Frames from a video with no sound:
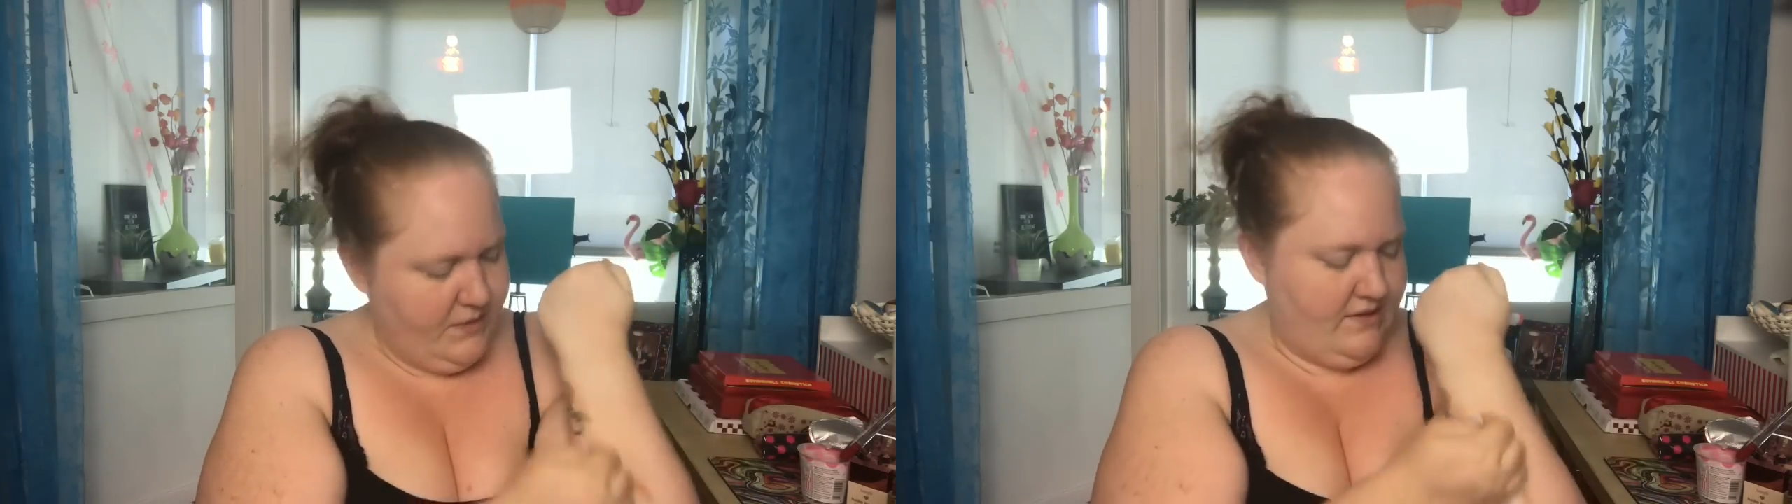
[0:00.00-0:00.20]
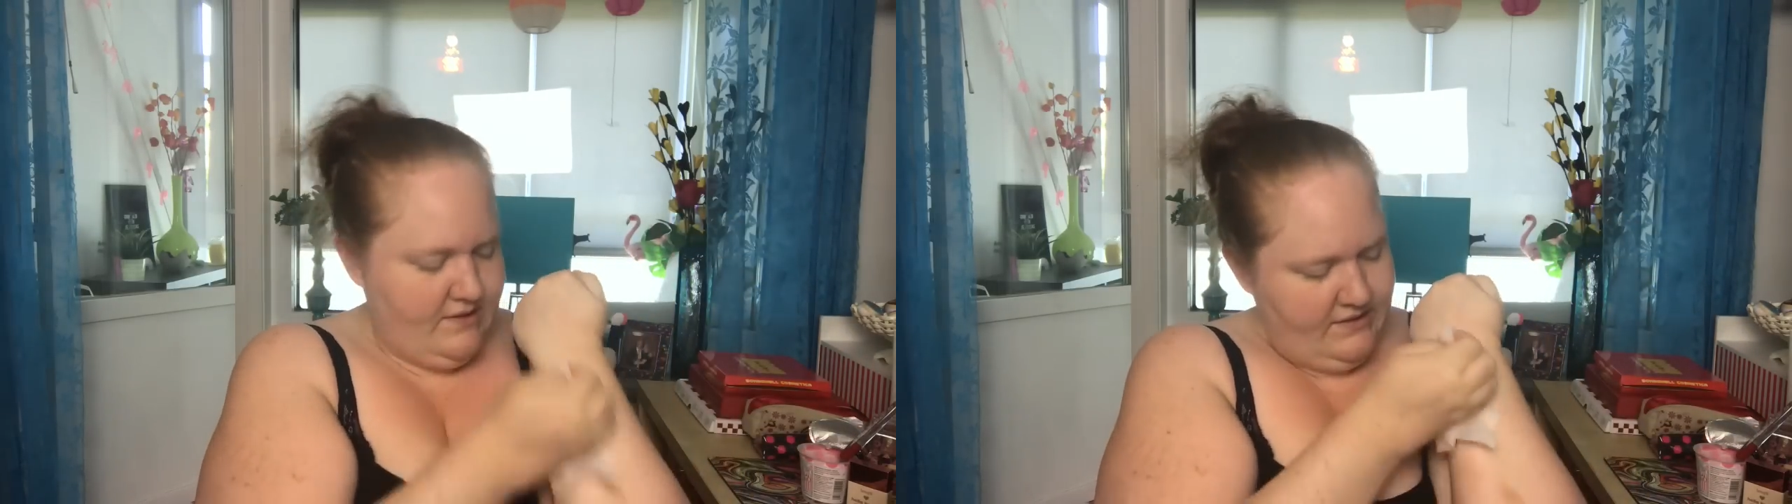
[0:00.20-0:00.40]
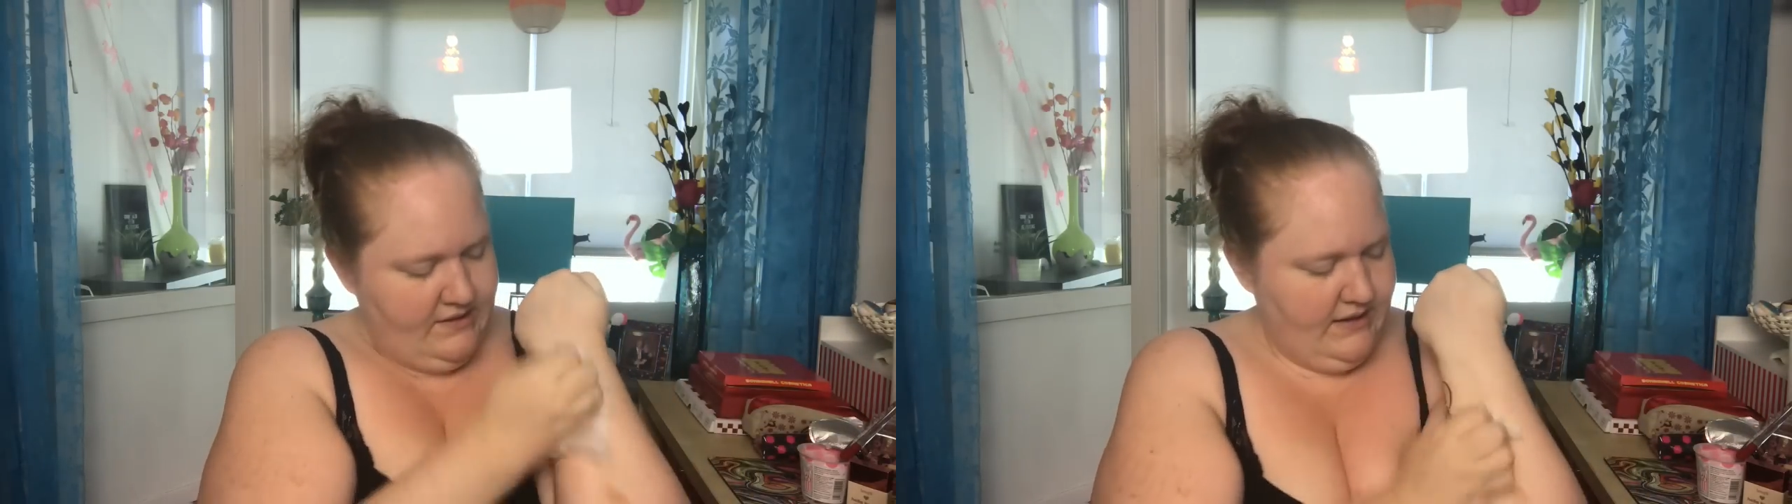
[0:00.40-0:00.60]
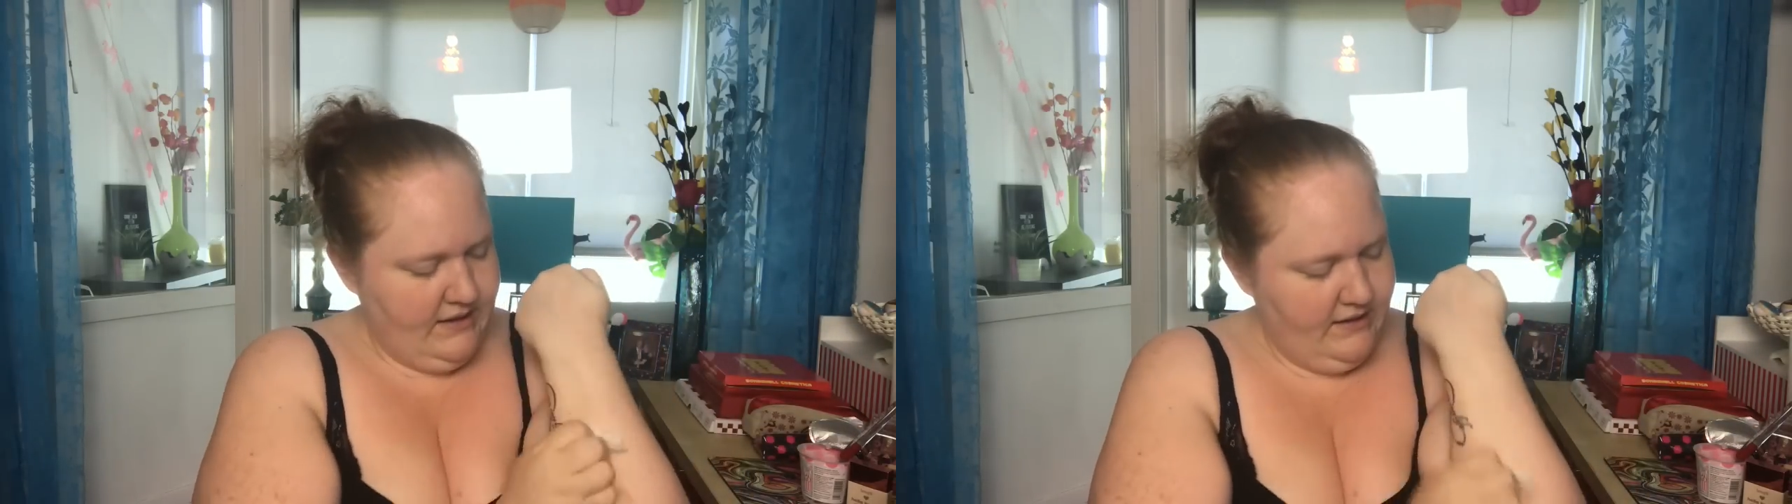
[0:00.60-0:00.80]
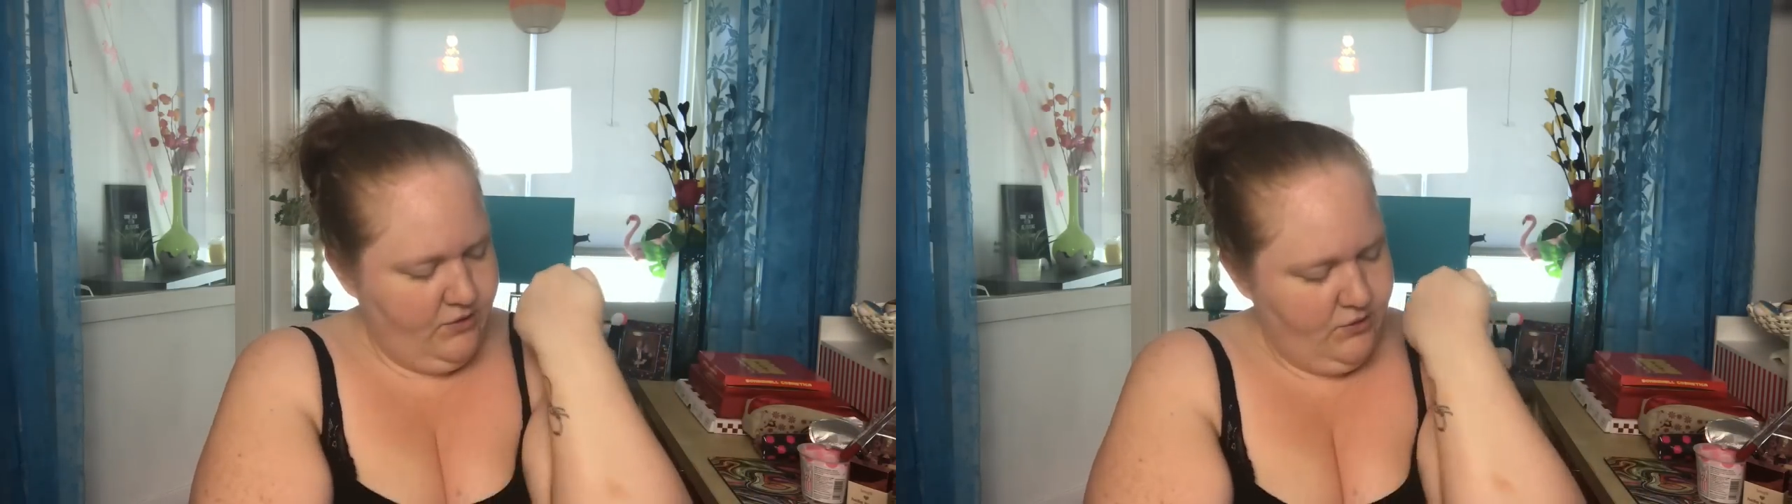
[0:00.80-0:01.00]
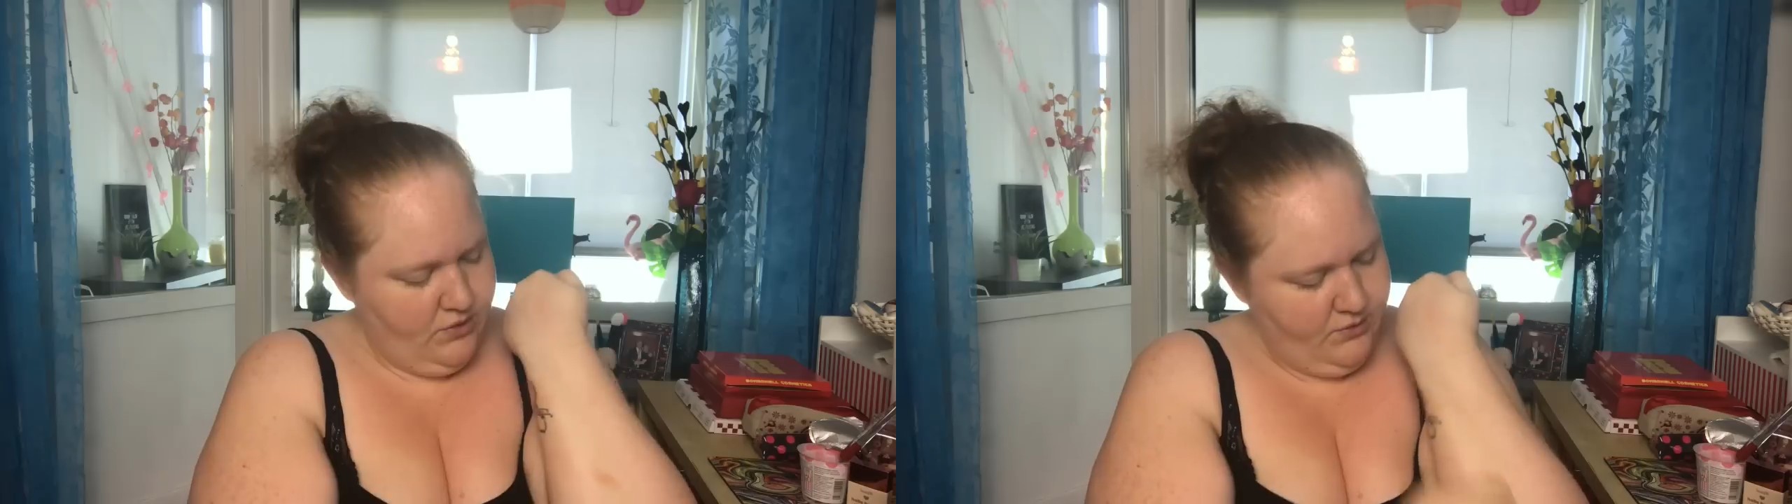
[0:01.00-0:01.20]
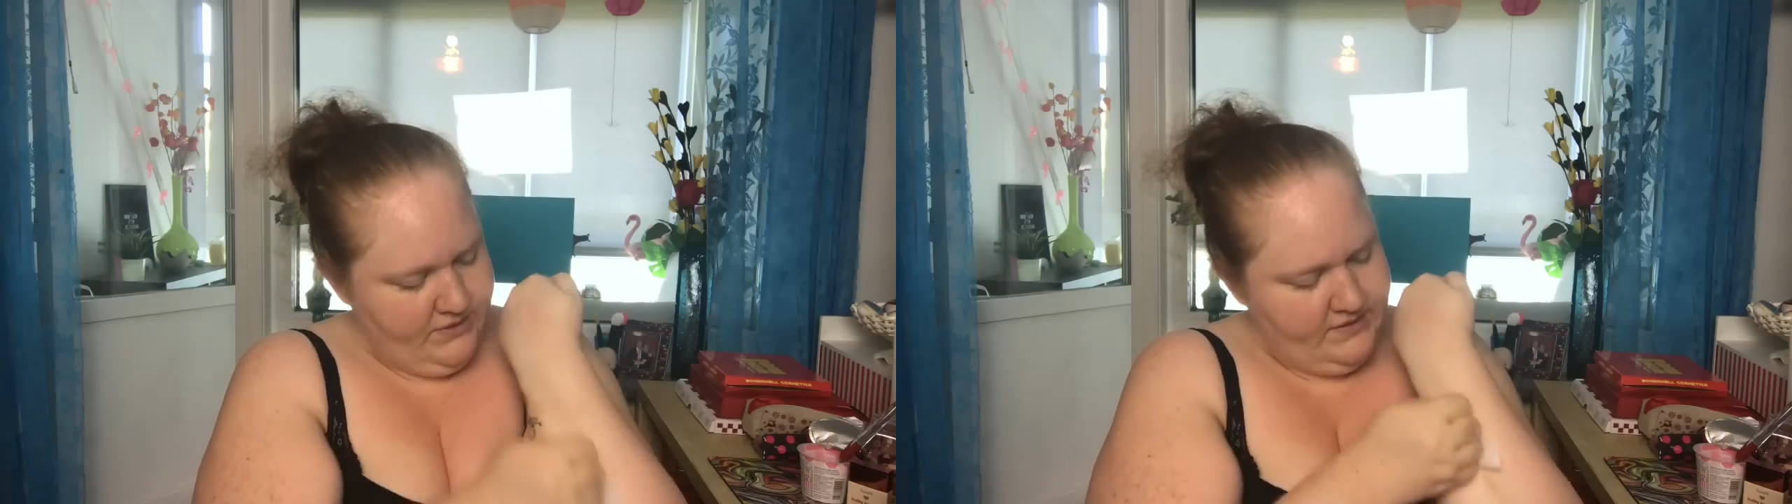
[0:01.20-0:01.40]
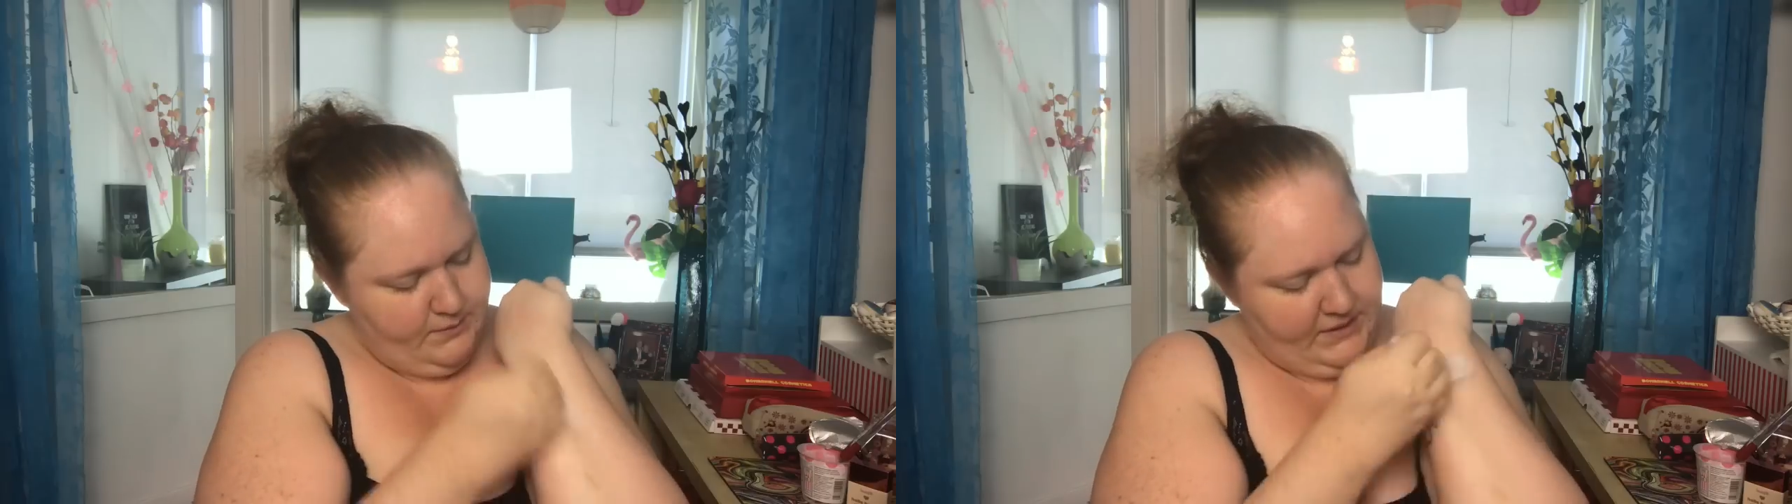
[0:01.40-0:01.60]
but still, you know,
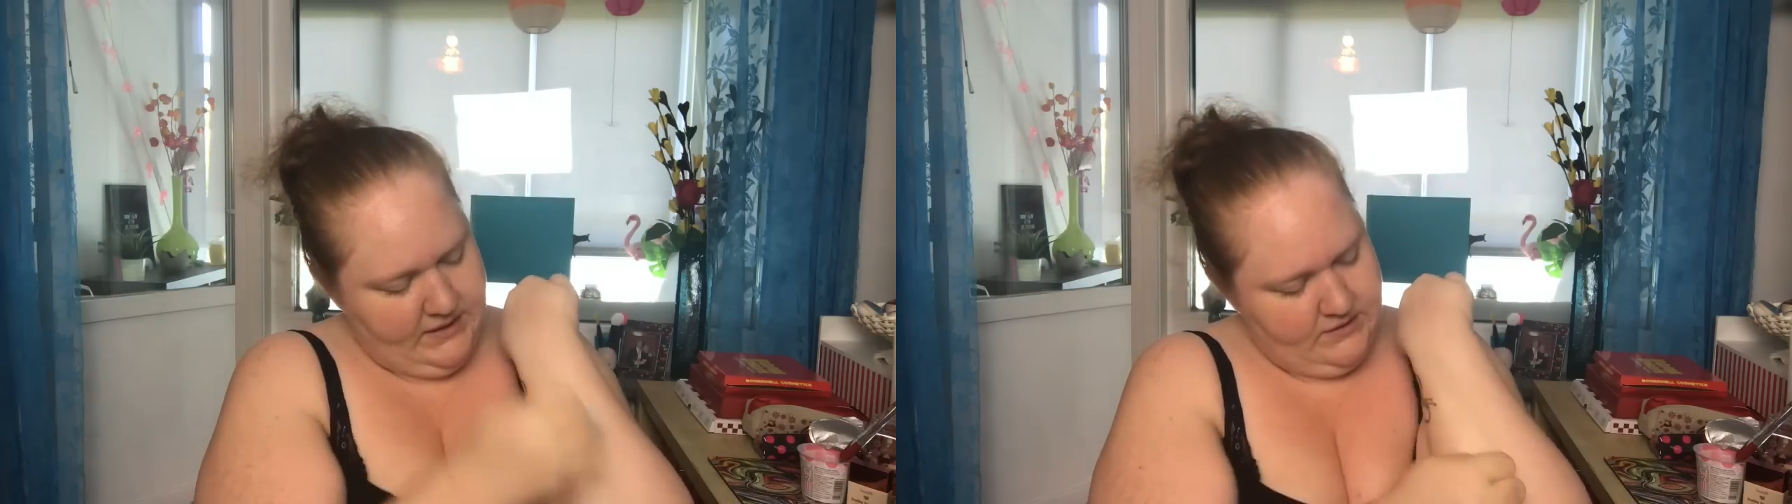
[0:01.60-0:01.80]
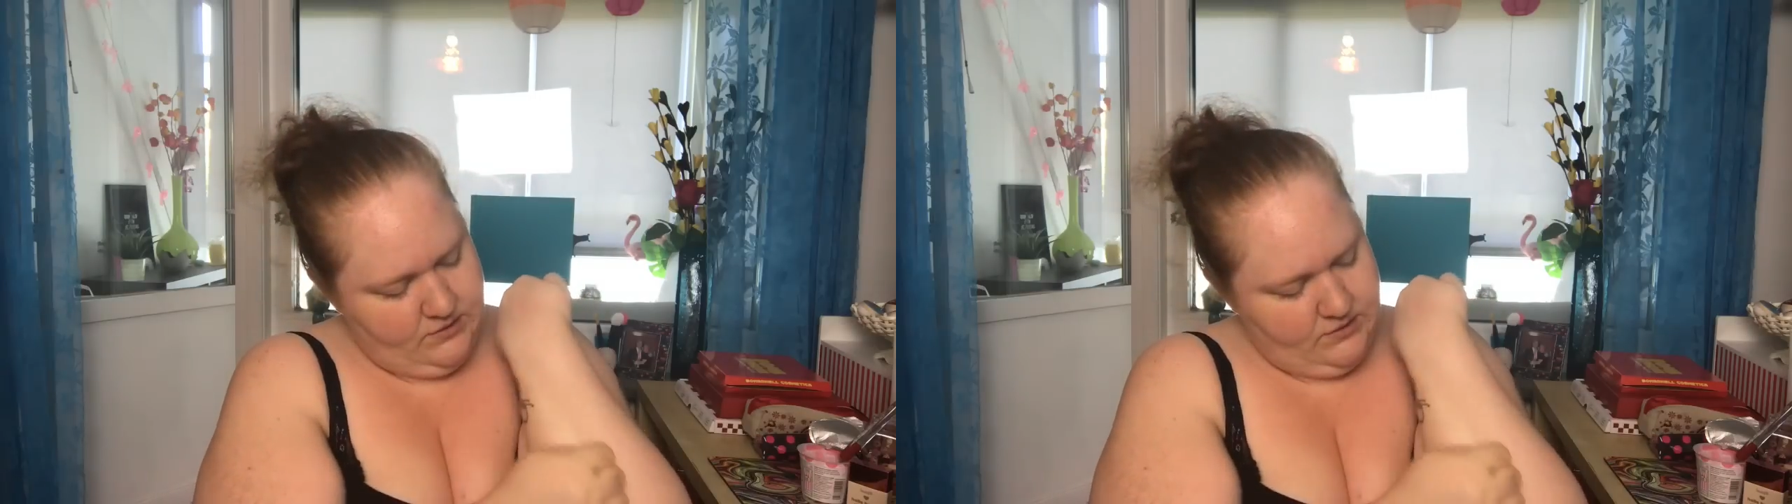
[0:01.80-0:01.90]
it's me,